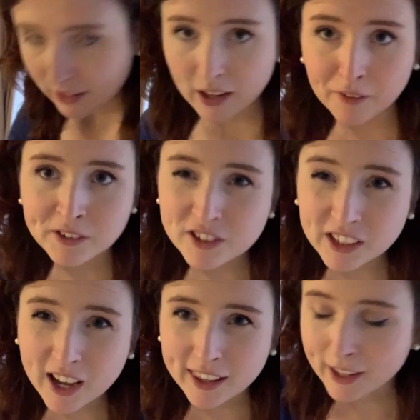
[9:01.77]
I originally
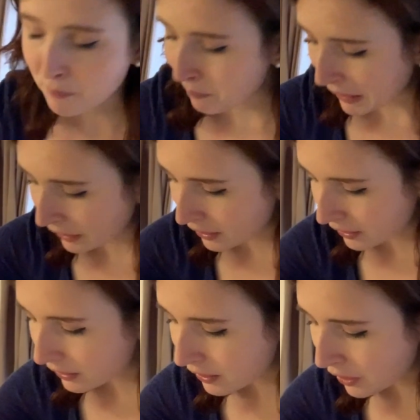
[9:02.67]
got like a pink
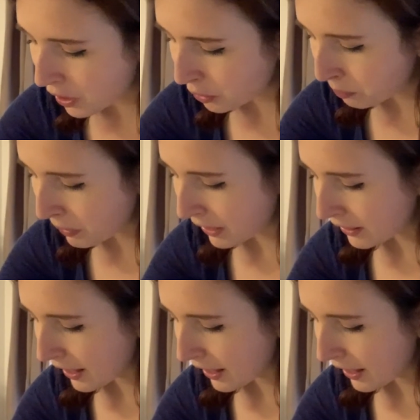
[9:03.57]
coat, but